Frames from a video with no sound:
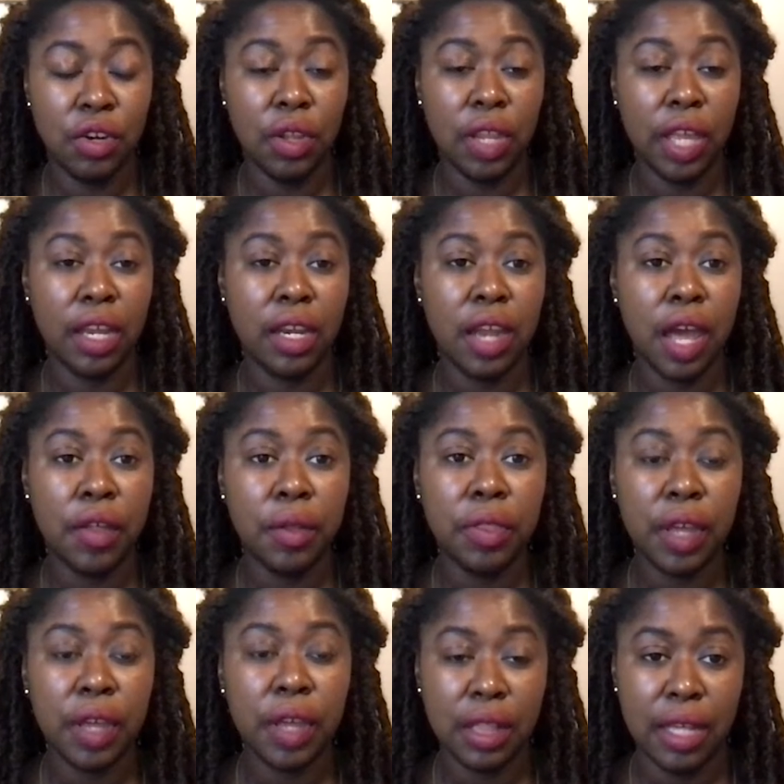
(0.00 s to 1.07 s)
like
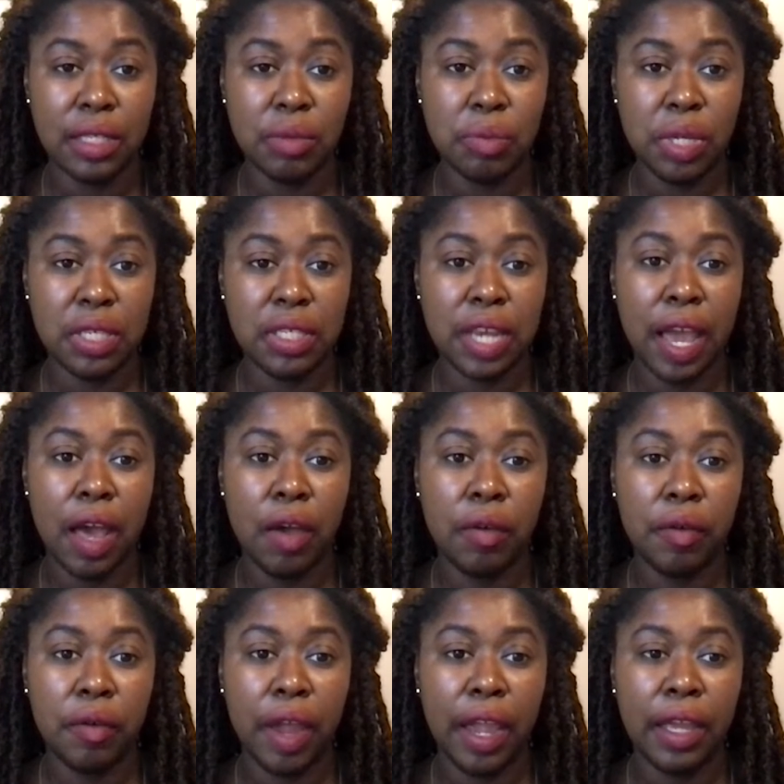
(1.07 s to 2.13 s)
another thing that's missed
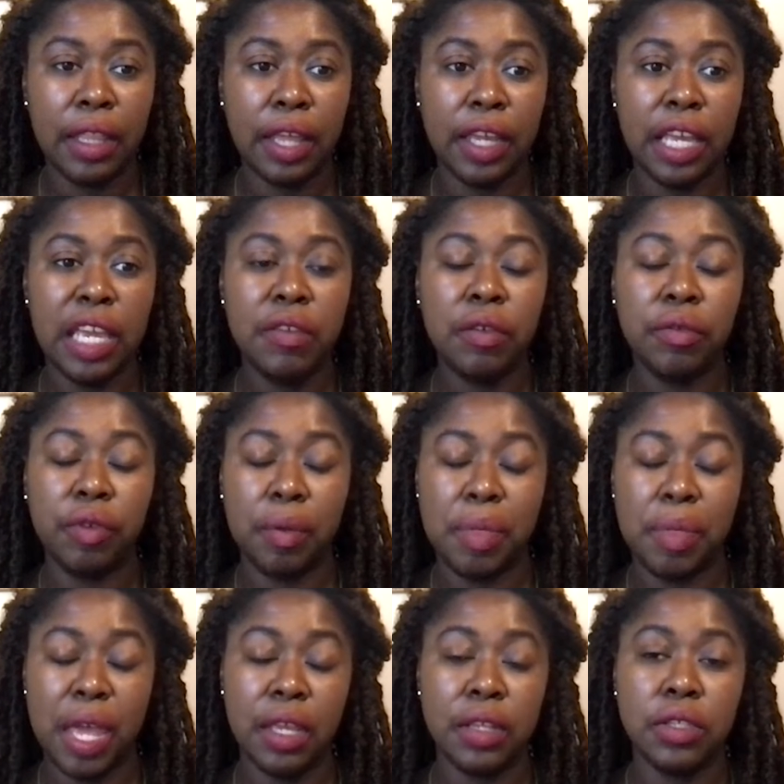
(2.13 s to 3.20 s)
out, right? Like even
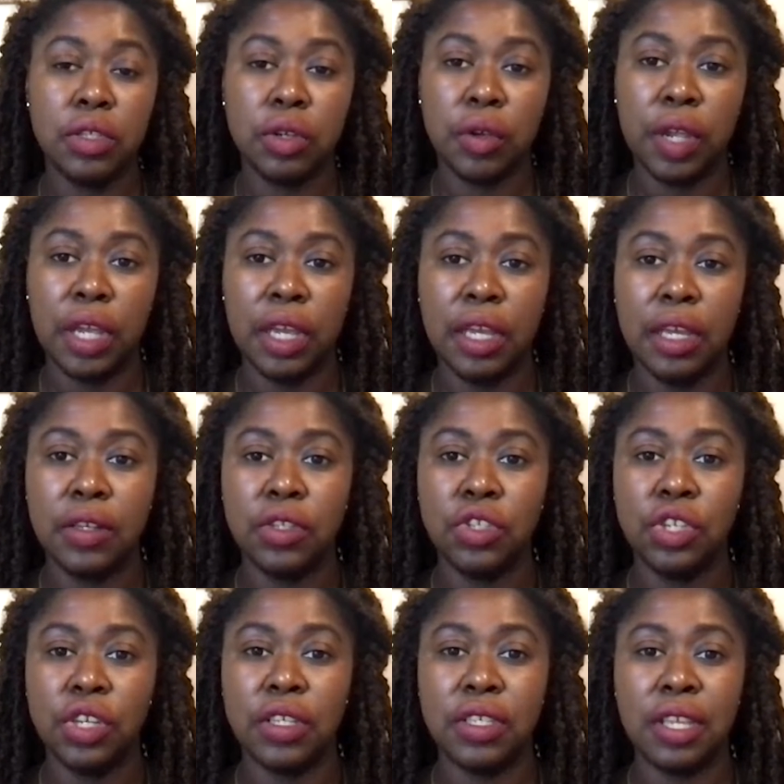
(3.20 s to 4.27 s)
from that history
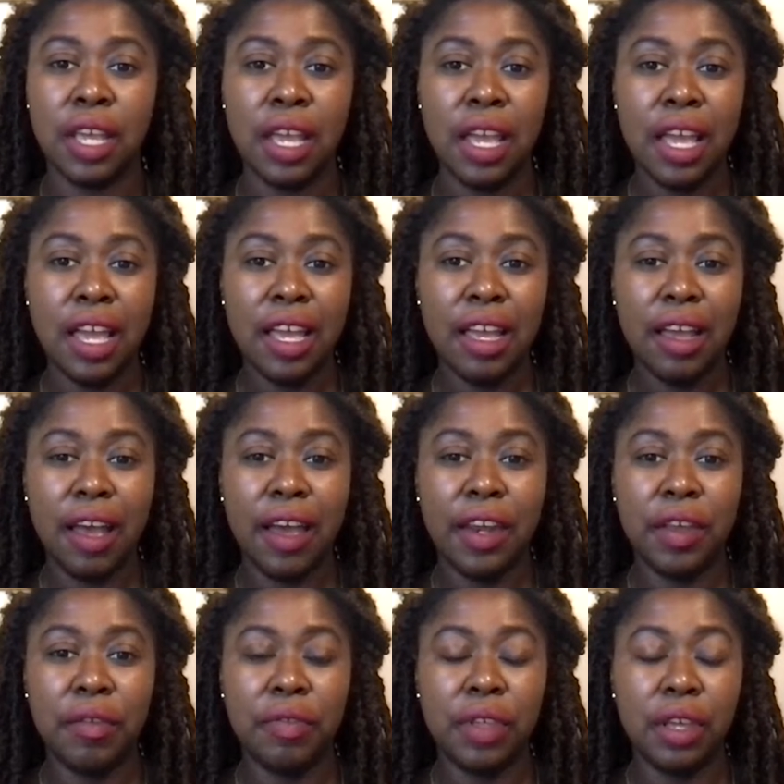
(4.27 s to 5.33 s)
is just
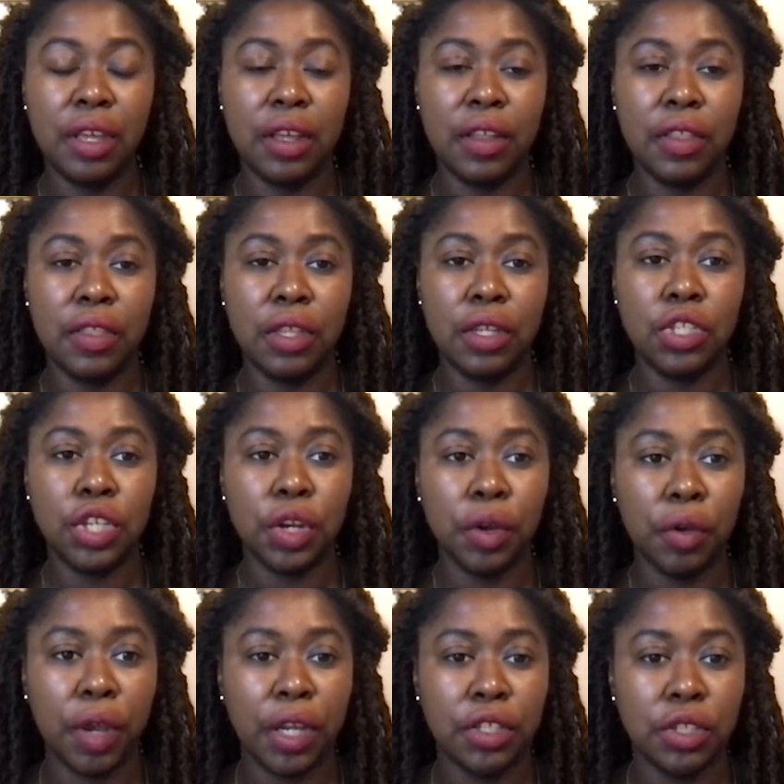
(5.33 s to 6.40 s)
kind of the
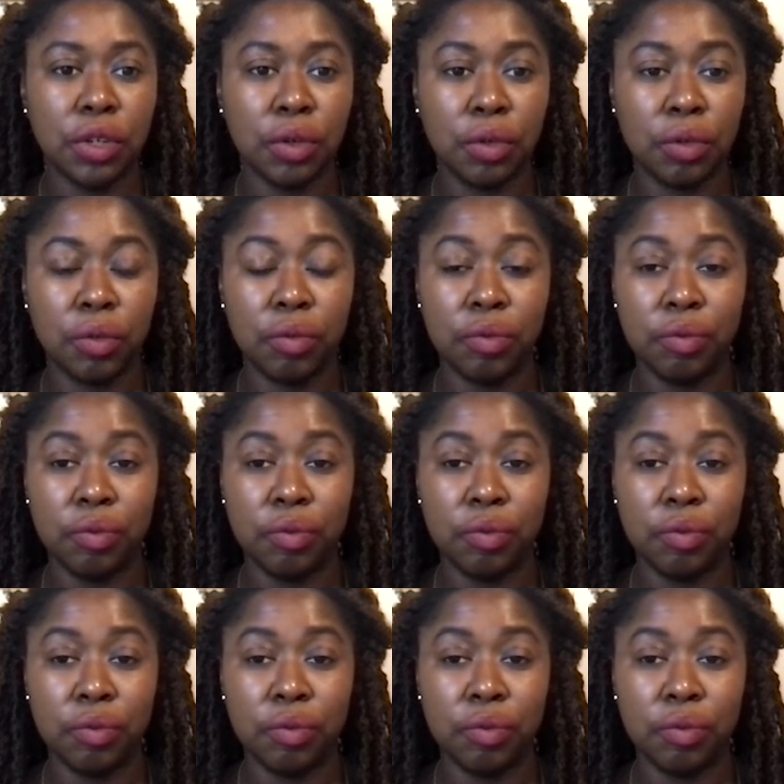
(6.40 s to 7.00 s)
generational